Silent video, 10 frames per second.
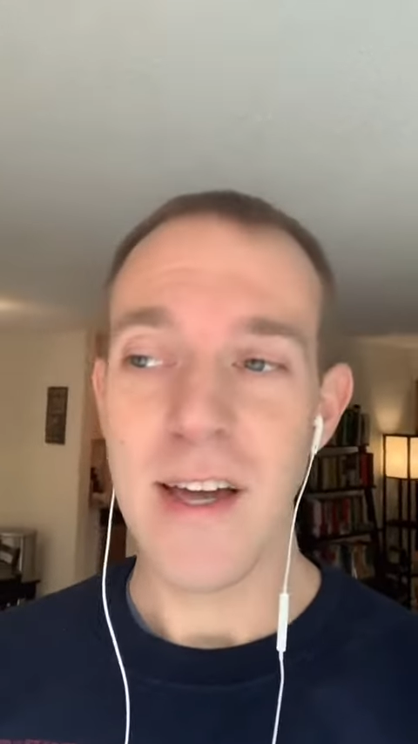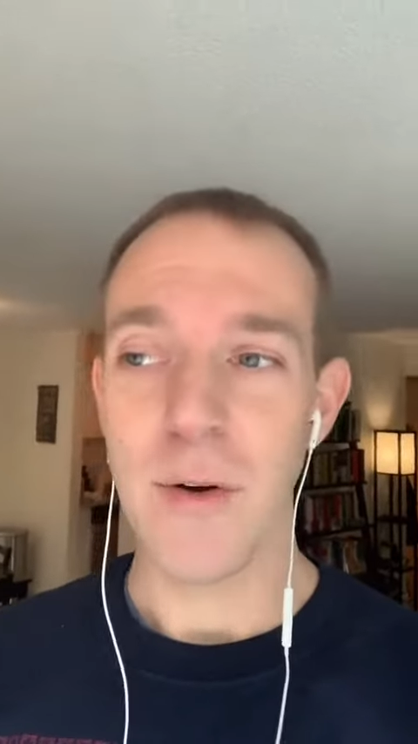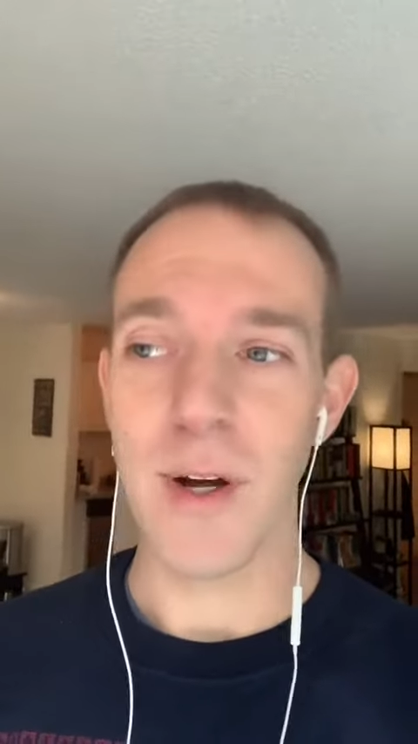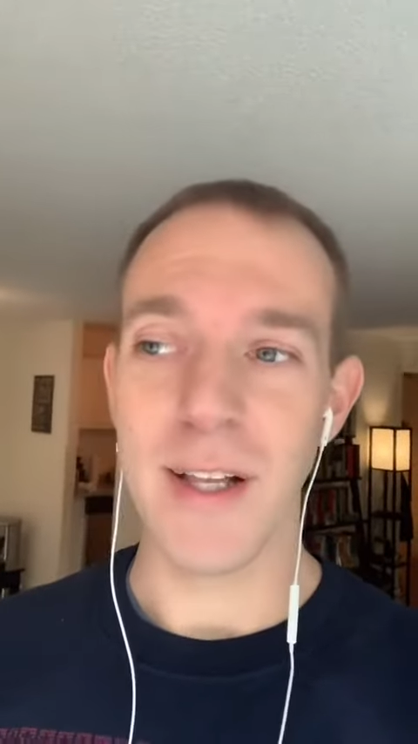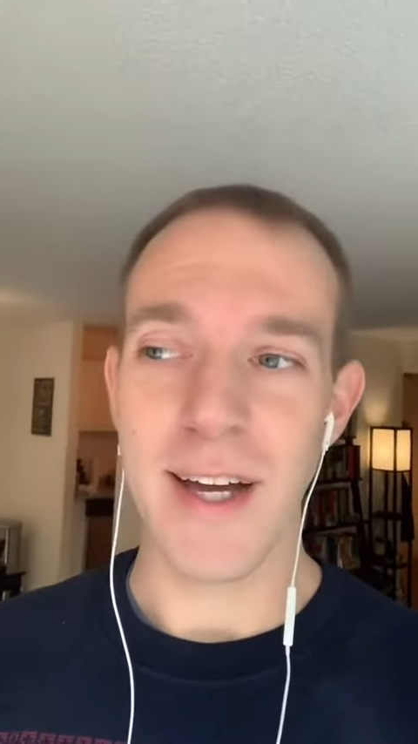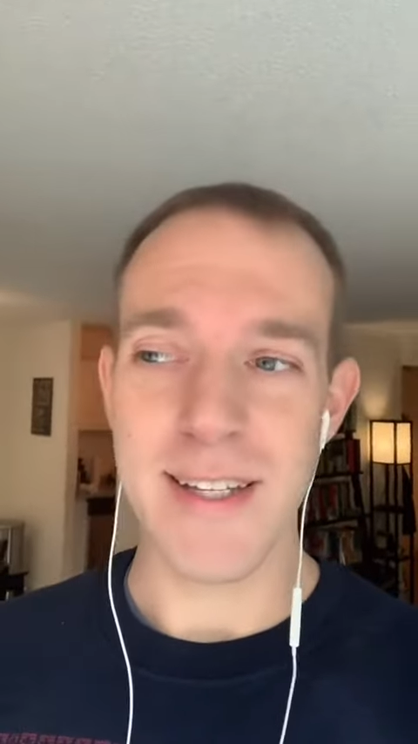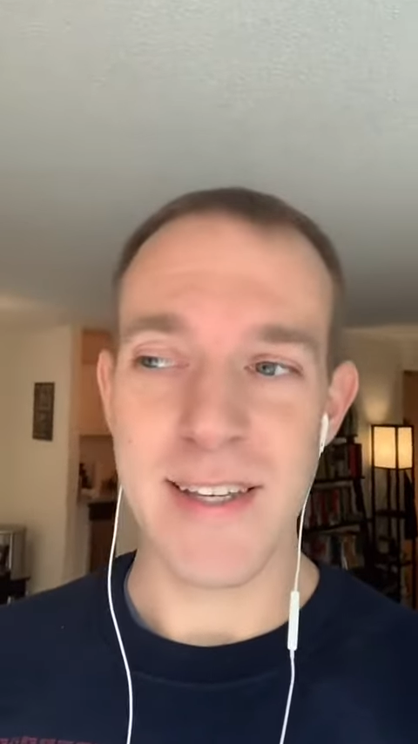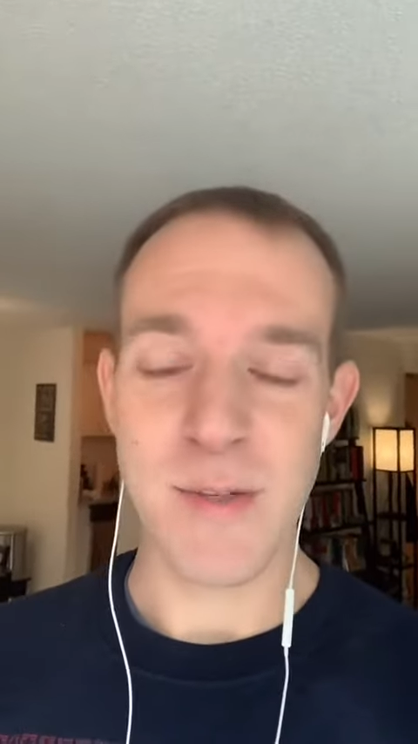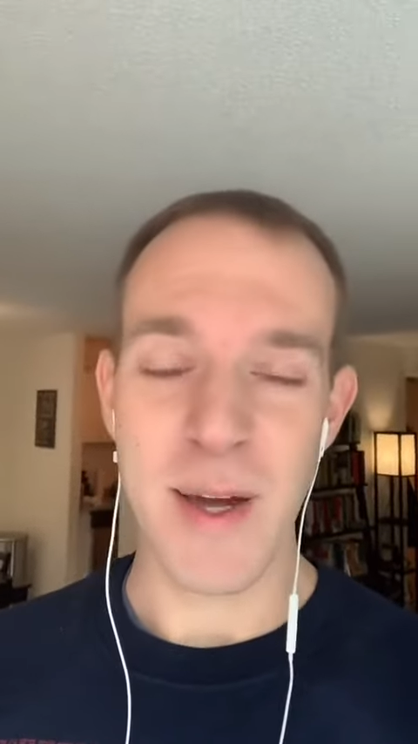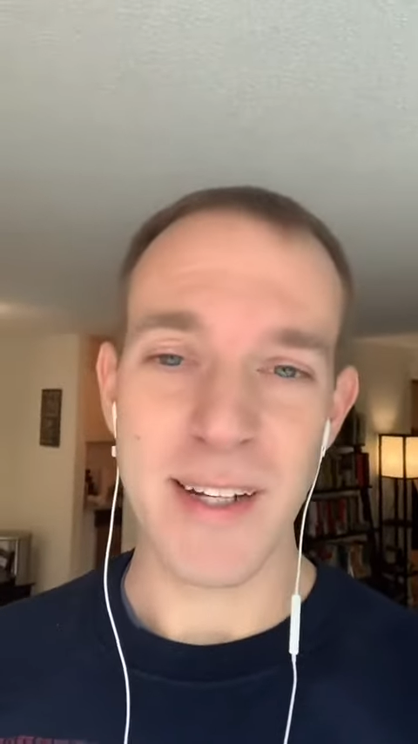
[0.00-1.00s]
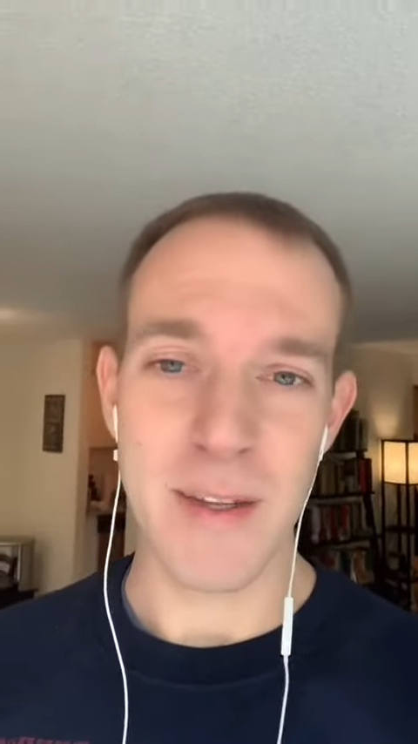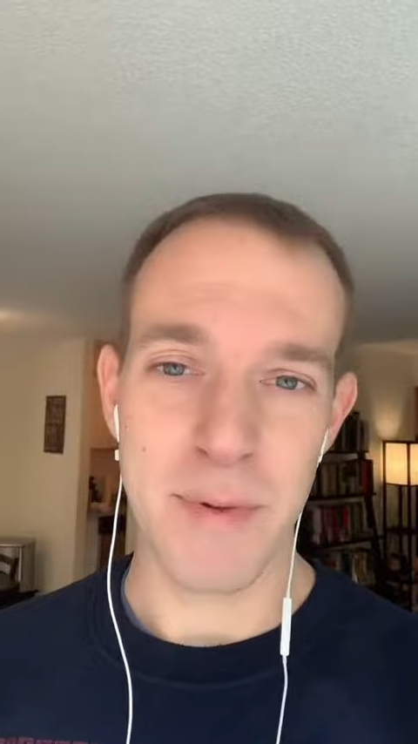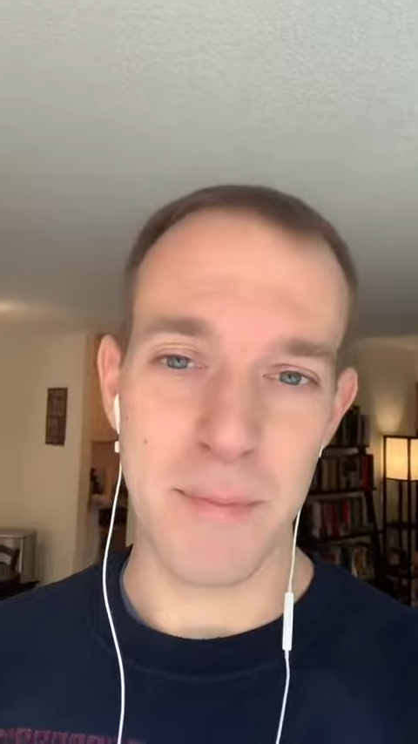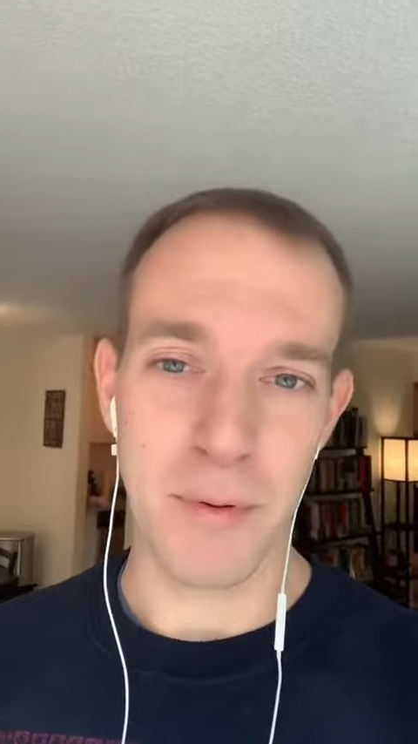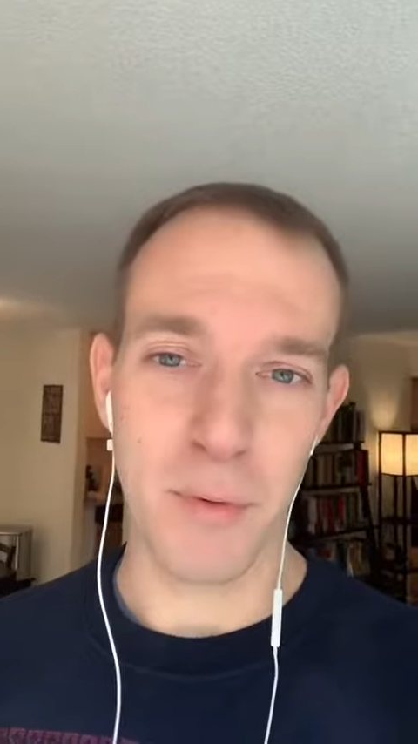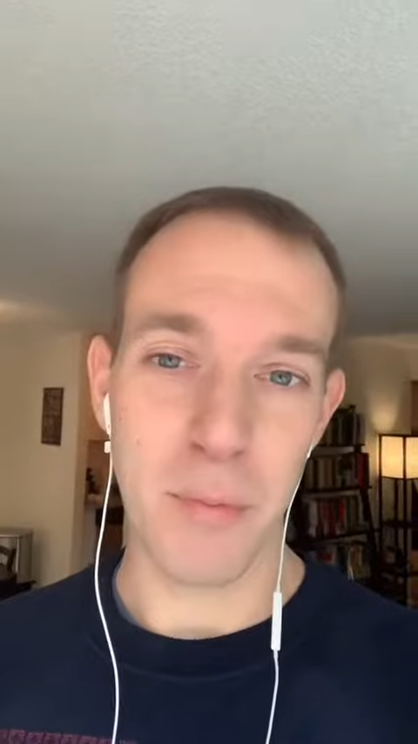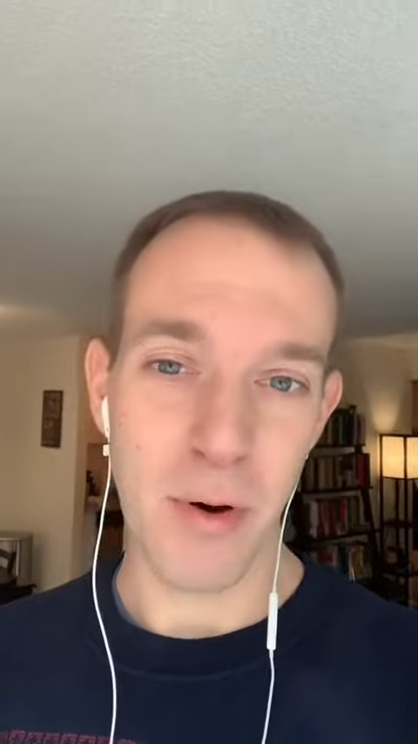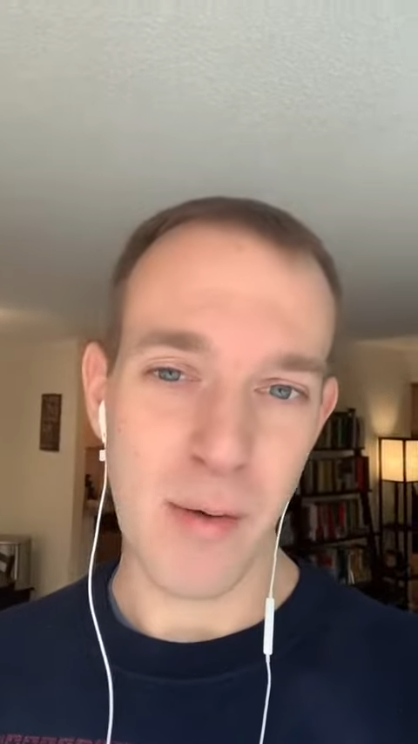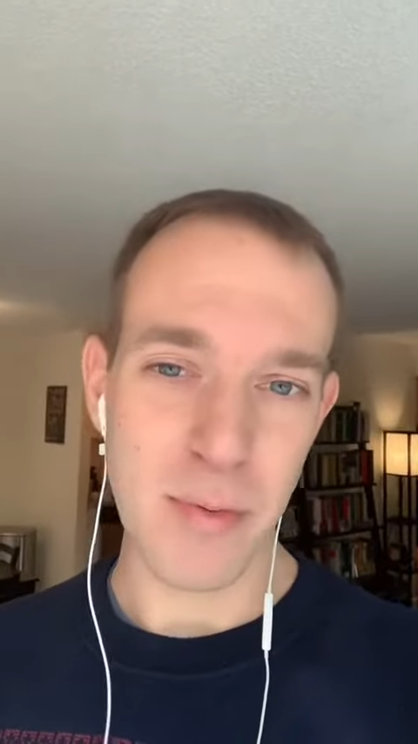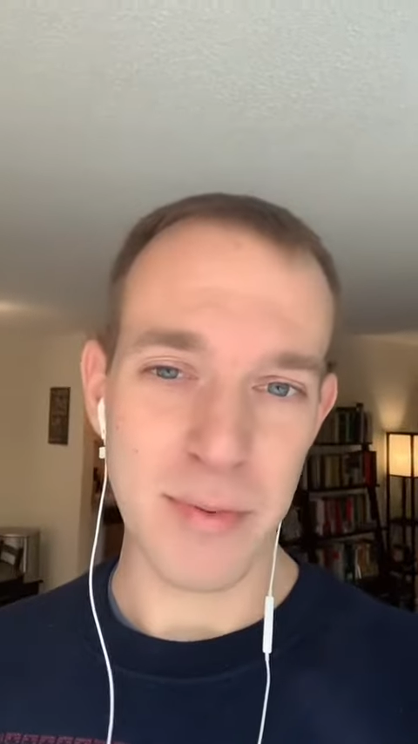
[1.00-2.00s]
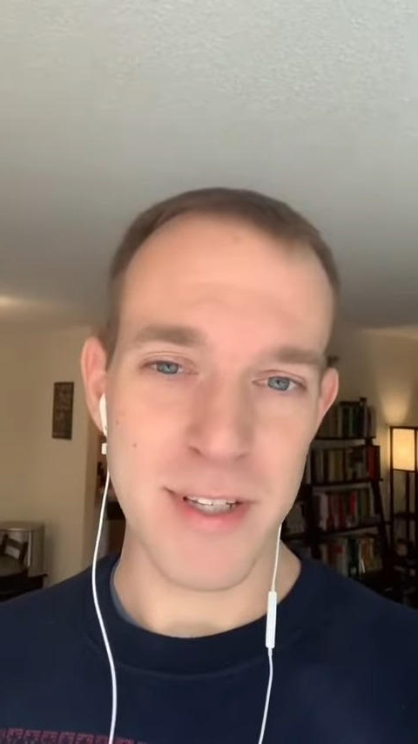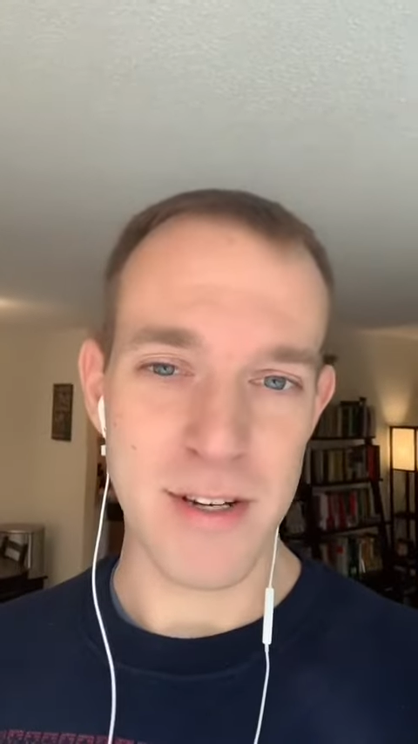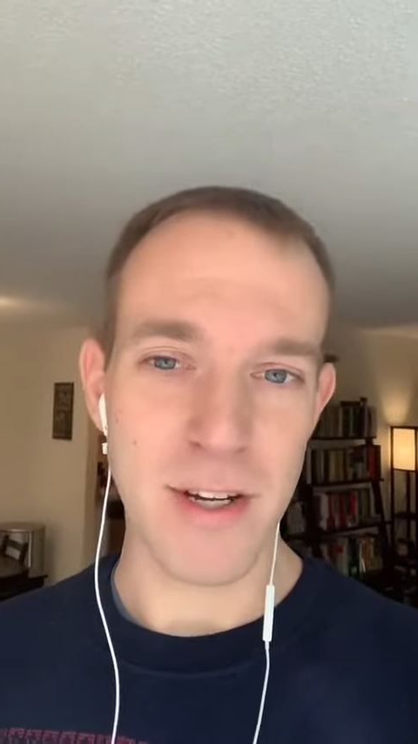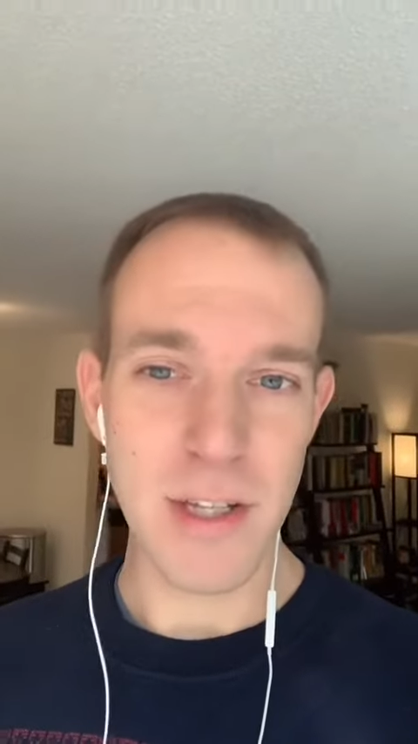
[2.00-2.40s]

Well, I suspect that people will probably start